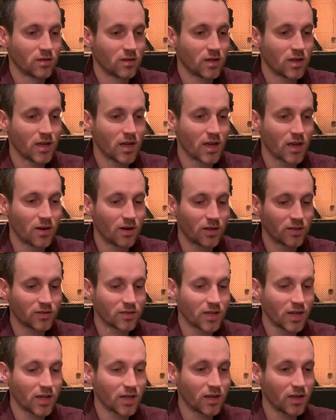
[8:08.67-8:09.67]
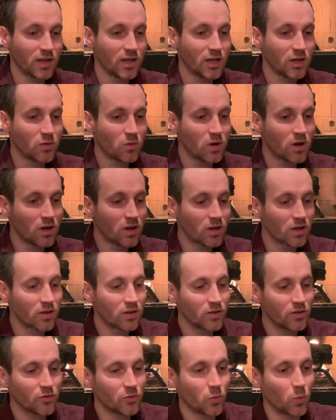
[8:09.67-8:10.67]
And I'll say it
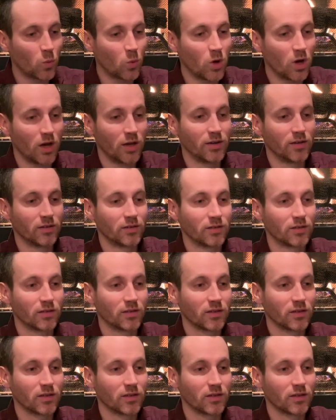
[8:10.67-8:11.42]
equals 1,